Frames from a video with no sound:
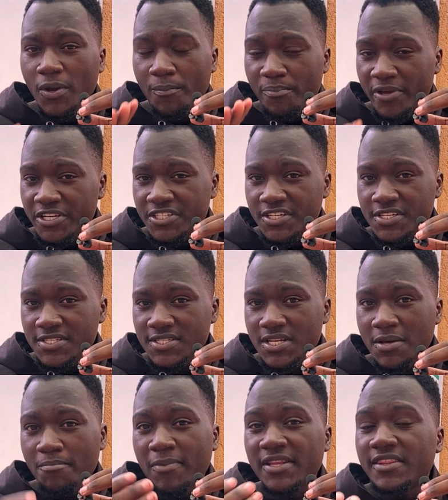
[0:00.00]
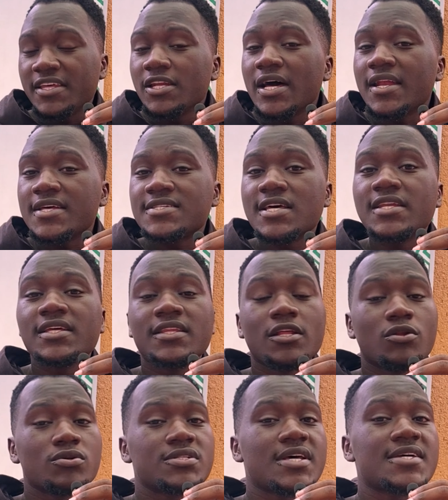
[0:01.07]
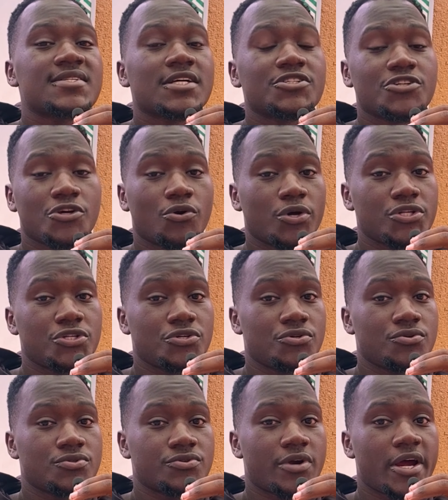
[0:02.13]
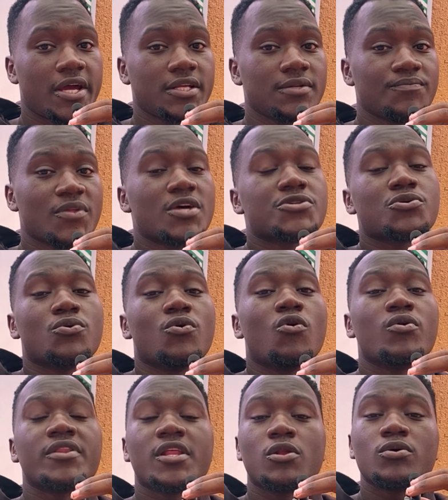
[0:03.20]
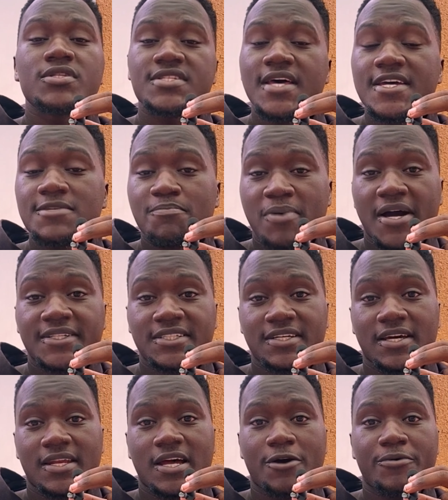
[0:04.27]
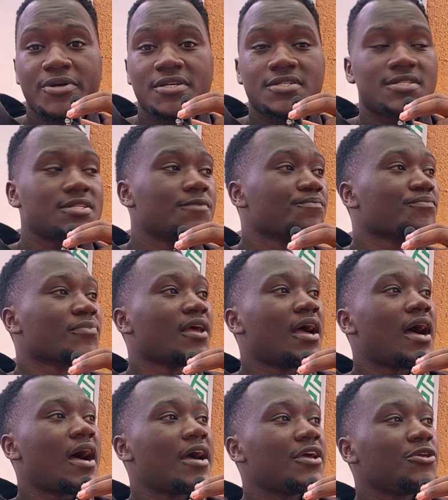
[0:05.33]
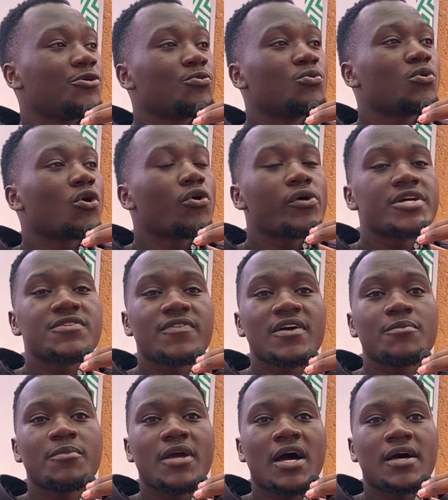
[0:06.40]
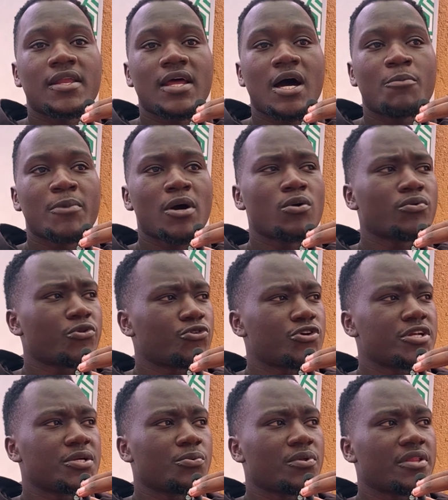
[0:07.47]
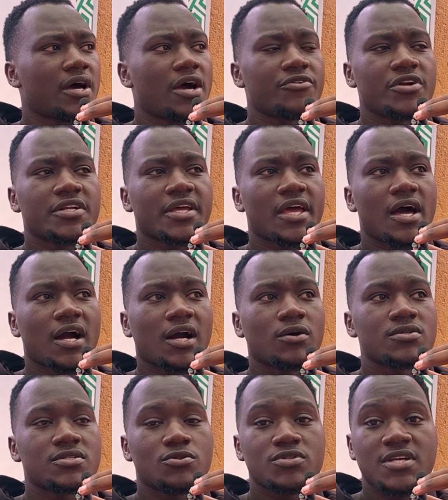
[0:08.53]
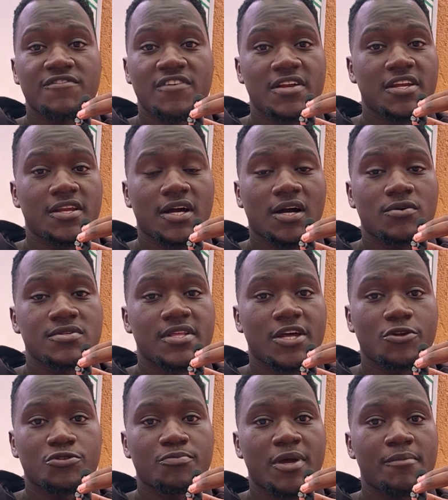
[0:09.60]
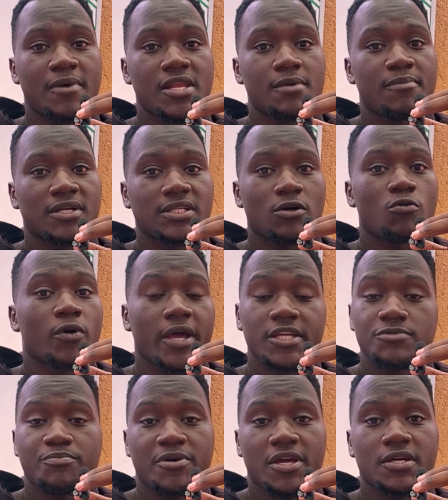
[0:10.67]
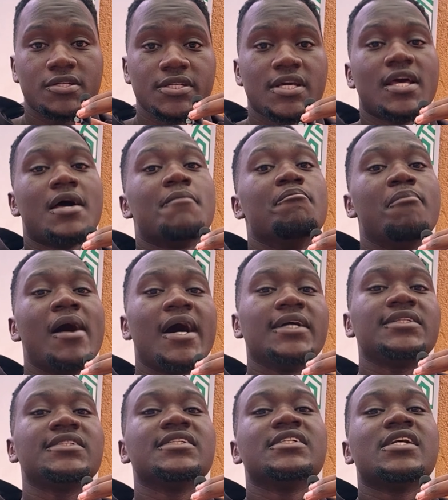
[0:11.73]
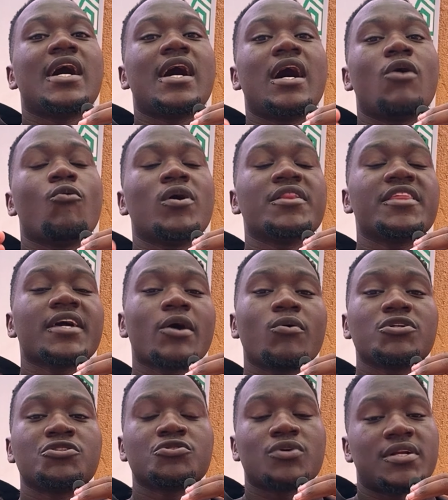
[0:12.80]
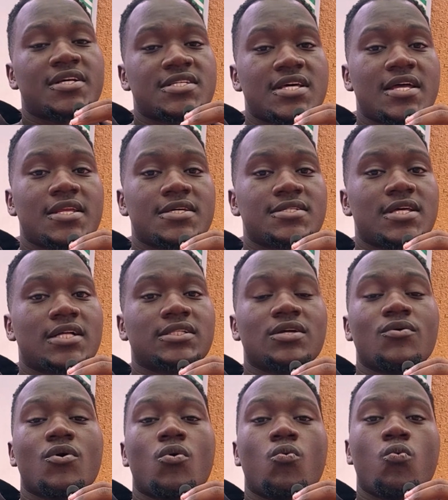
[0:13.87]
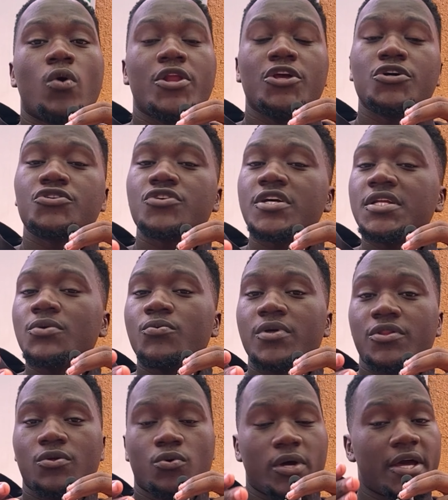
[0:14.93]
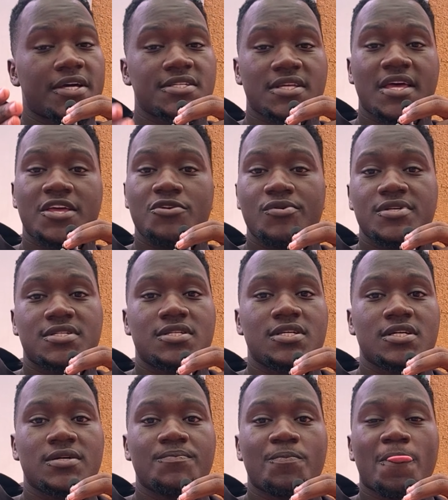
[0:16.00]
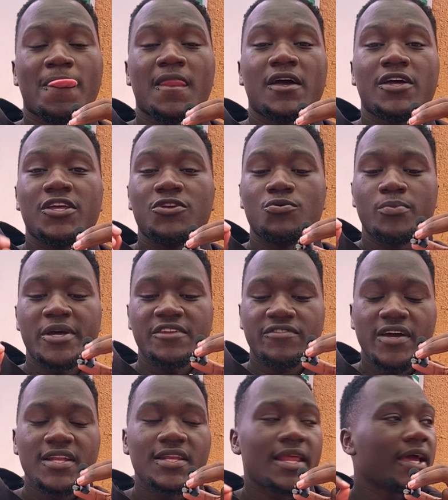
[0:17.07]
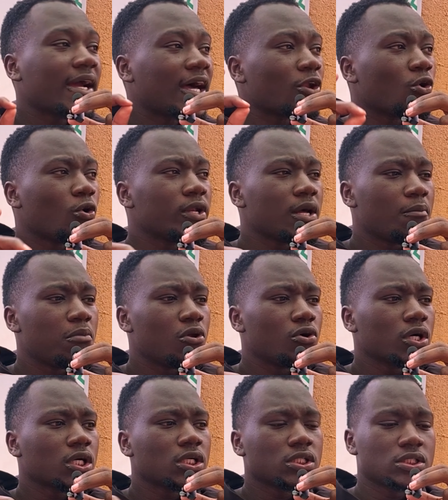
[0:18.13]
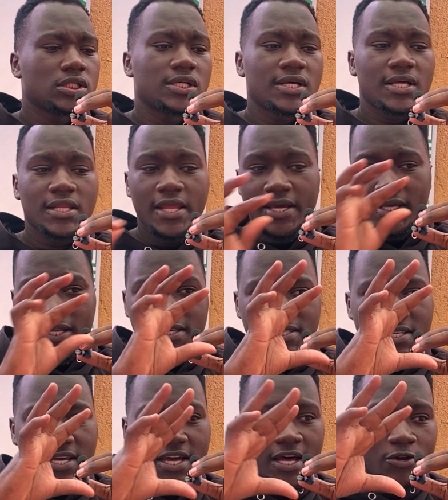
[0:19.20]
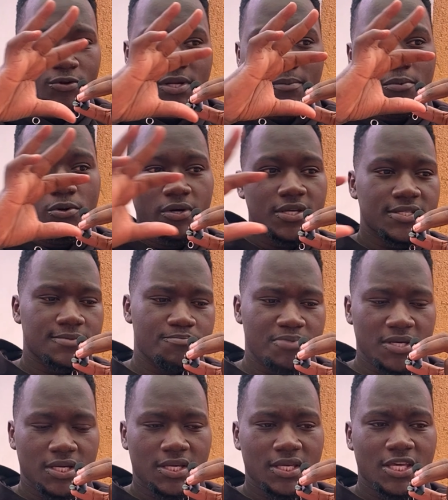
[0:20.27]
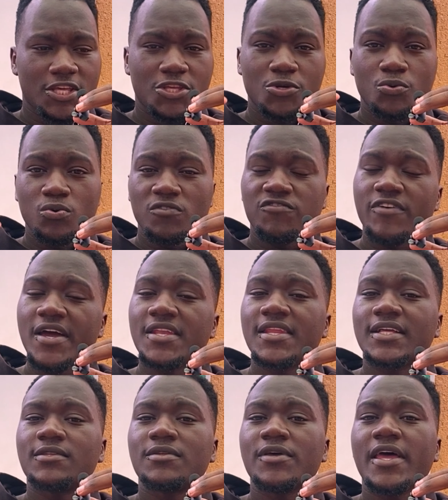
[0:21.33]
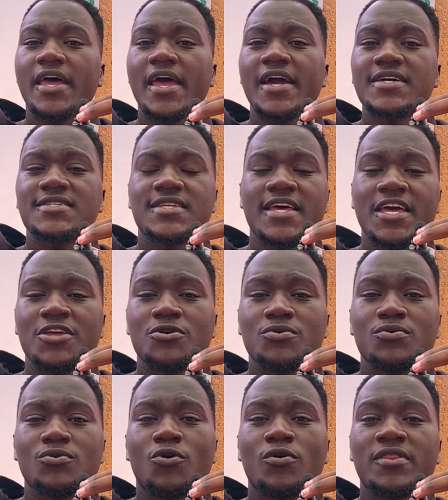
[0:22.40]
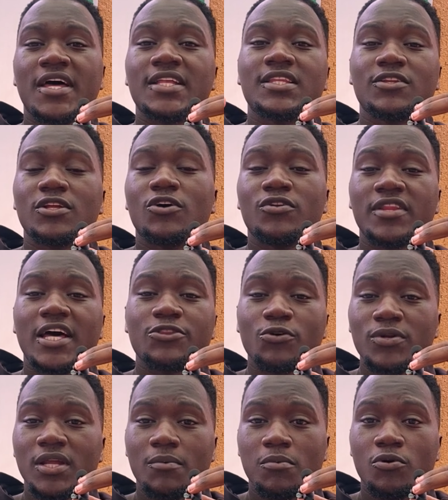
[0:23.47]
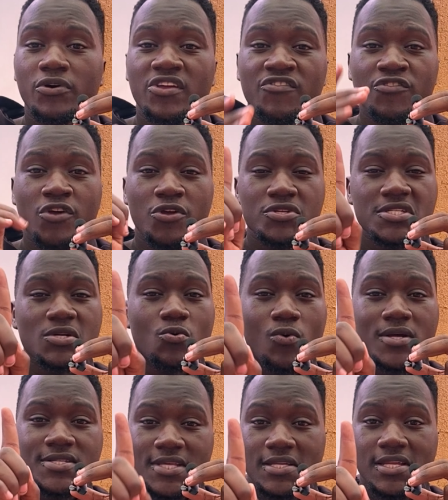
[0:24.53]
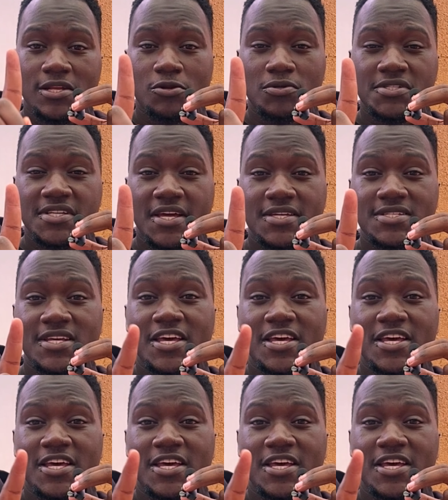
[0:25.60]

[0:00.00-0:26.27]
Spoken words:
patience, but then understanding the lot size that you're going to use, right? So on the lot size part here now is, you will always find me, and I'm now trading with 100k accounts. Those are funded accounts, they're not my money, but I will get paid. But one thing I want you to understand is that when you're trading with XAUSD, you may find like an order block, like let's say an order block is big, you will find that XAU on that order block, if you're using one standard lot size,